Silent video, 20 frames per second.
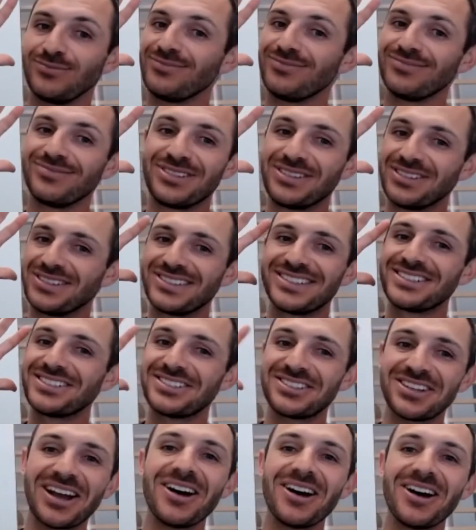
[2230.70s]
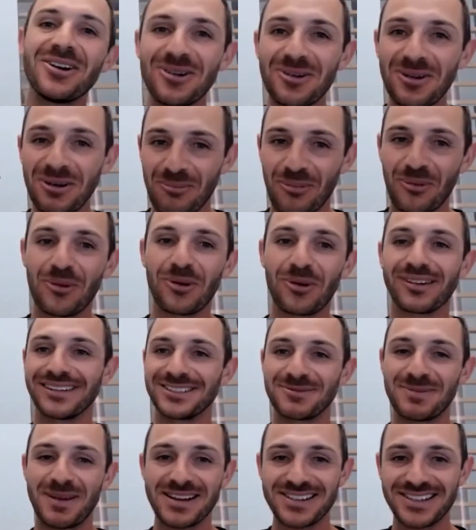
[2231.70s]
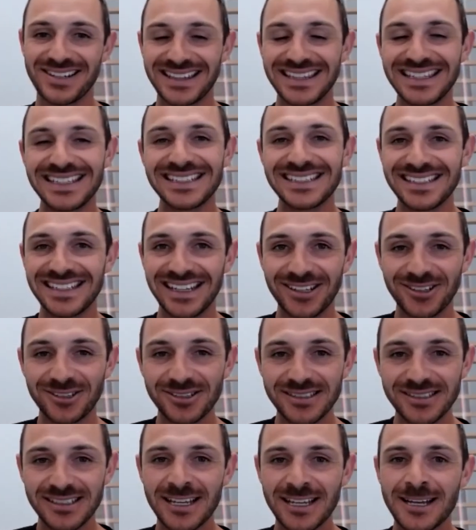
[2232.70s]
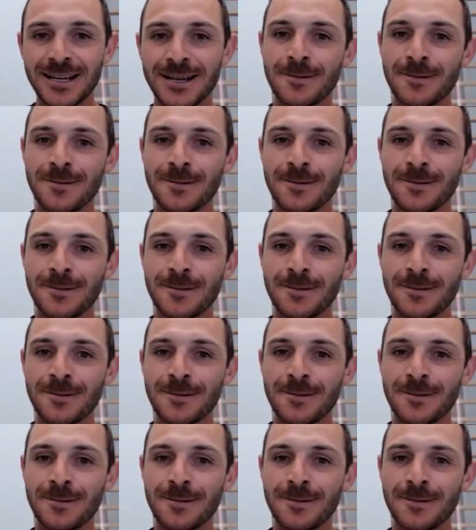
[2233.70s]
so important, especially in these deals,